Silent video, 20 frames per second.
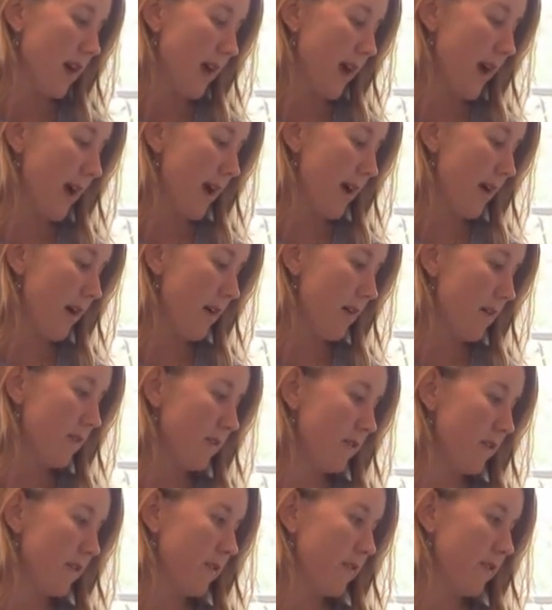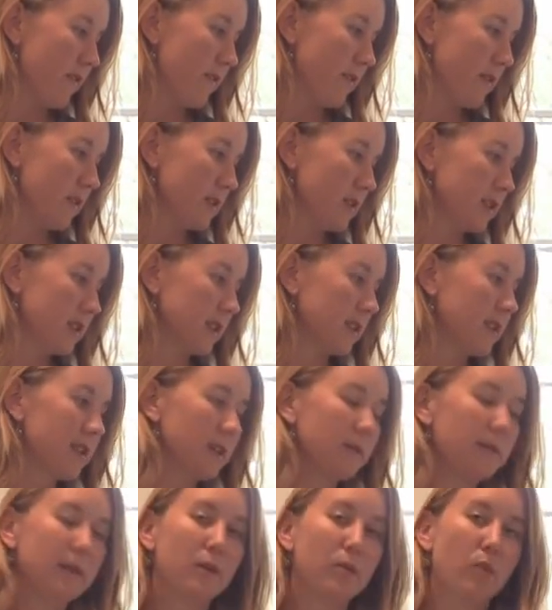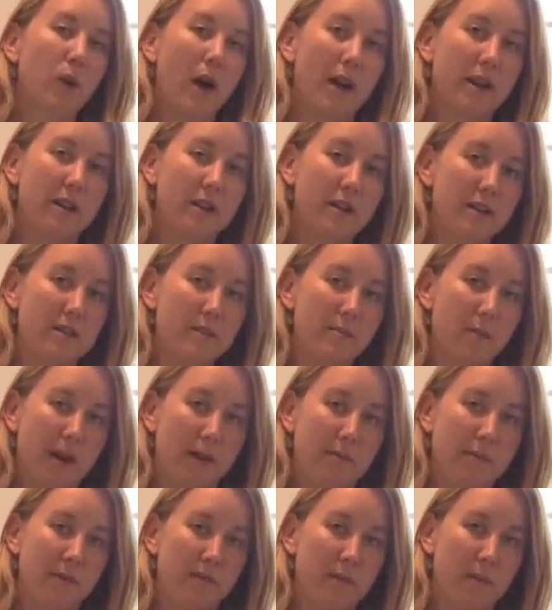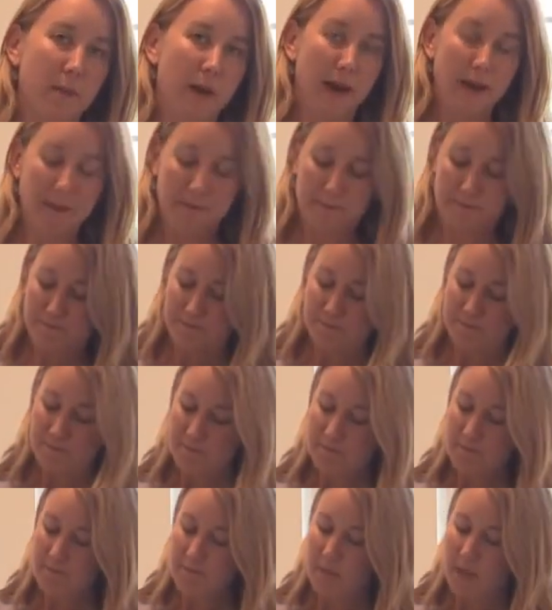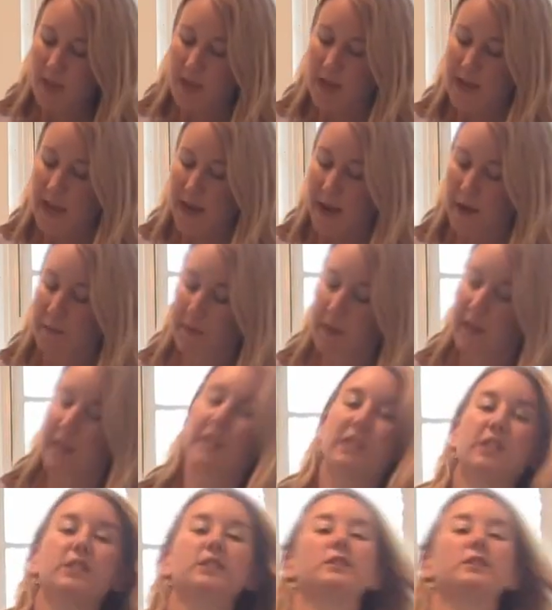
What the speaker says: I have just a little bit of water in the bottom of the pot. And now I'm going to